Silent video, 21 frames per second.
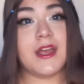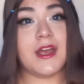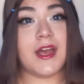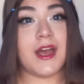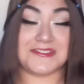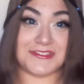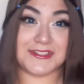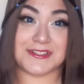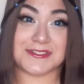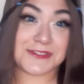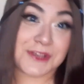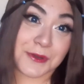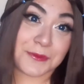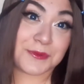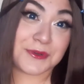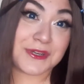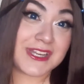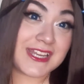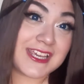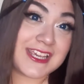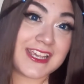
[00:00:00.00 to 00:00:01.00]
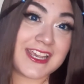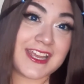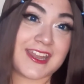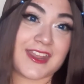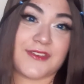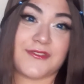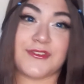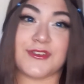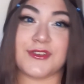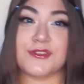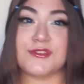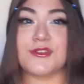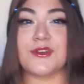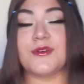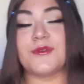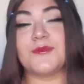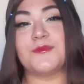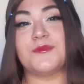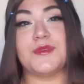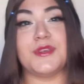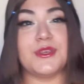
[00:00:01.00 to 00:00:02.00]
I feel so pretty and I feel
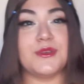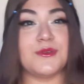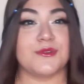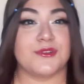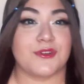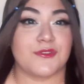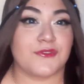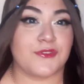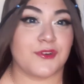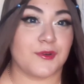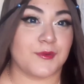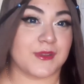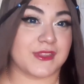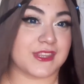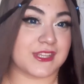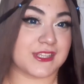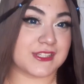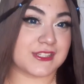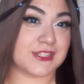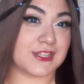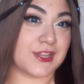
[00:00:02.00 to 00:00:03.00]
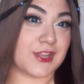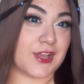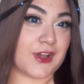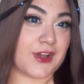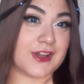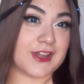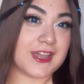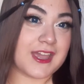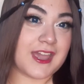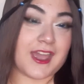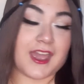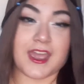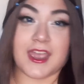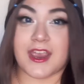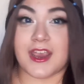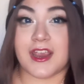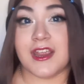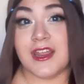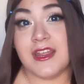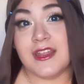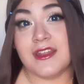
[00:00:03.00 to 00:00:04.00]
so beautiful with this long
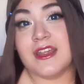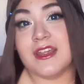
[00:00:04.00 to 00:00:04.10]
hair